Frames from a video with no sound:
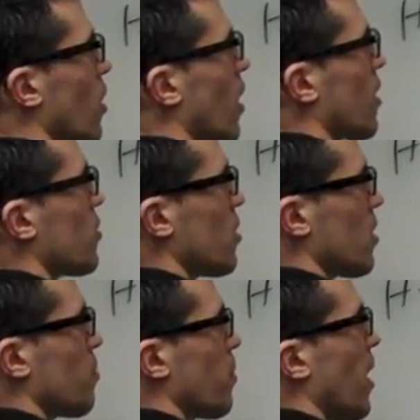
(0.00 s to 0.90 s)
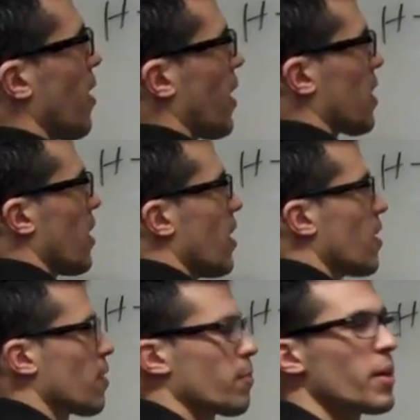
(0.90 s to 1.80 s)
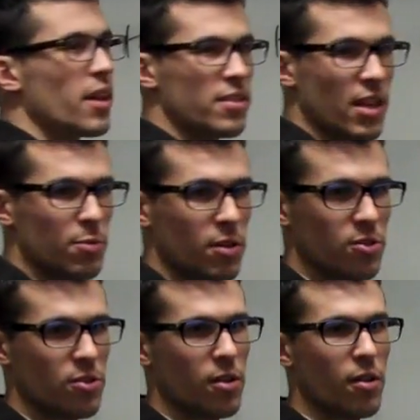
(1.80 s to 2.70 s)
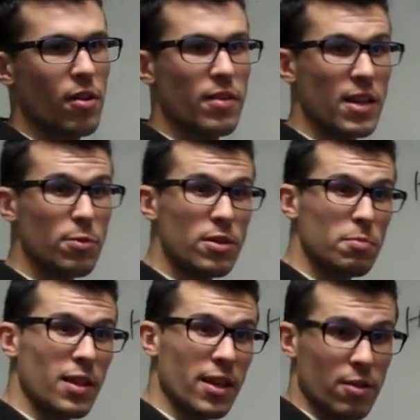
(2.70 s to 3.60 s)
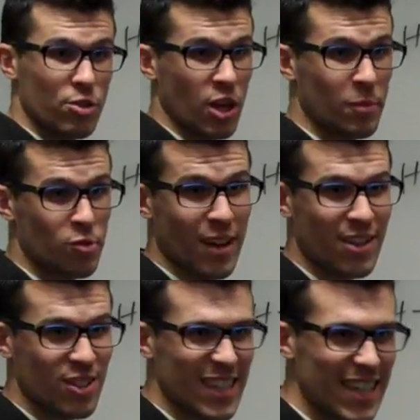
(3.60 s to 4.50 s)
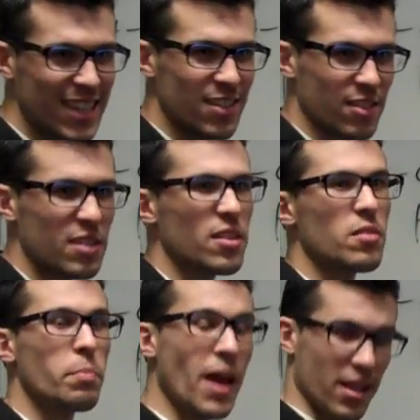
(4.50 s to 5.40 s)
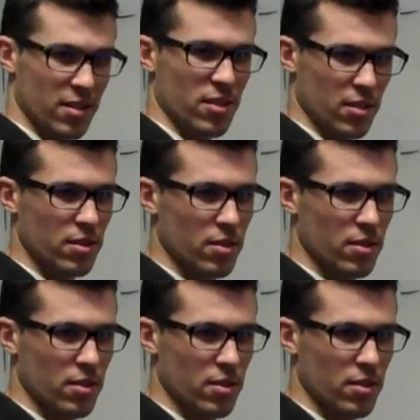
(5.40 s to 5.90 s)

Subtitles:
draw oxygen bent like that. Because that's what its molecular geometry actually is it's bent.